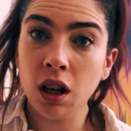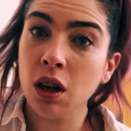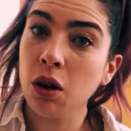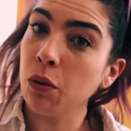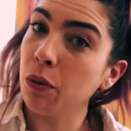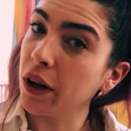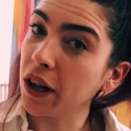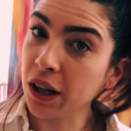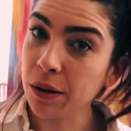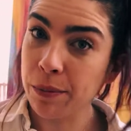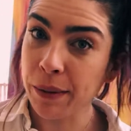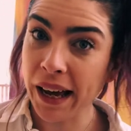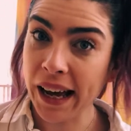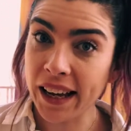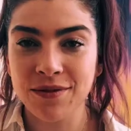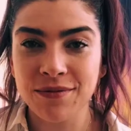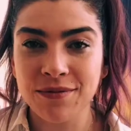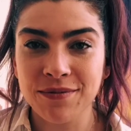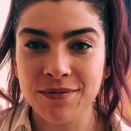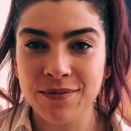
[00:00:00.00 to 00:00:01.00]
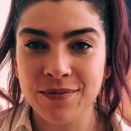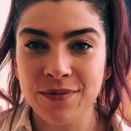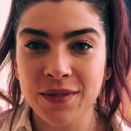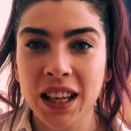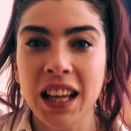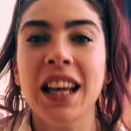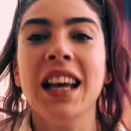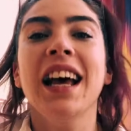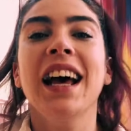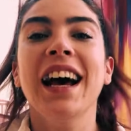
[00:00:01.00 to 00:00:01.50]
Welcome back.
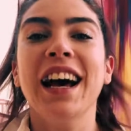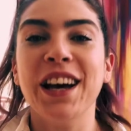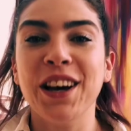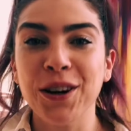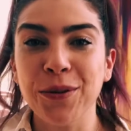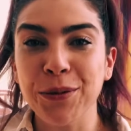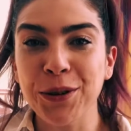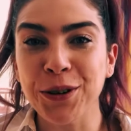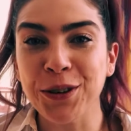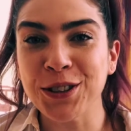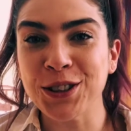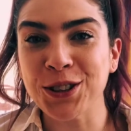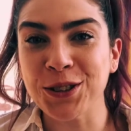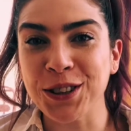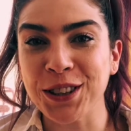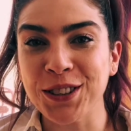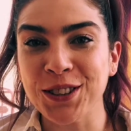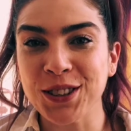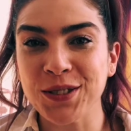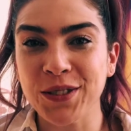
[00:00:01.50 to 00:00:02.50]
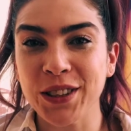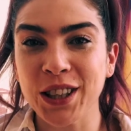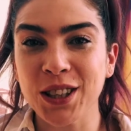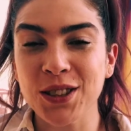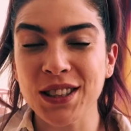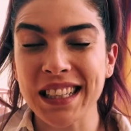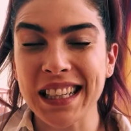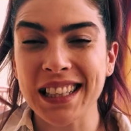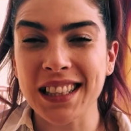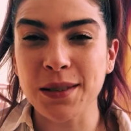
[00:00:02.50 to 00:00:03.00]
I hope you enjoyed those videos
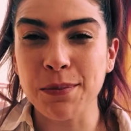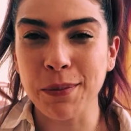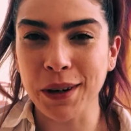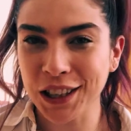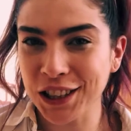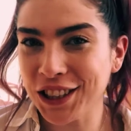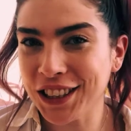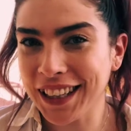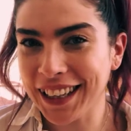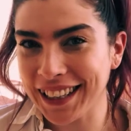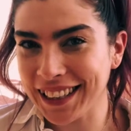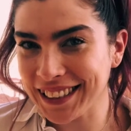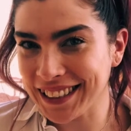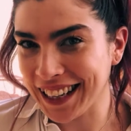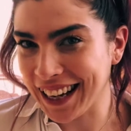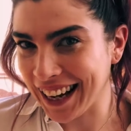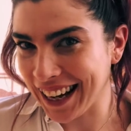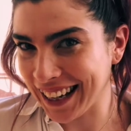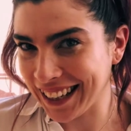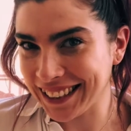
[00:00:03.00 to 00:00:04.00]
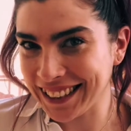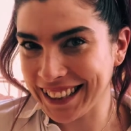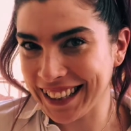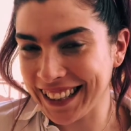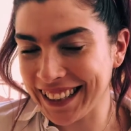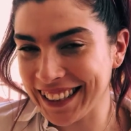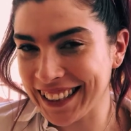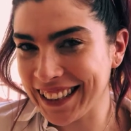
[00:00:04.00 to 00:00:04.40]
as much as I did,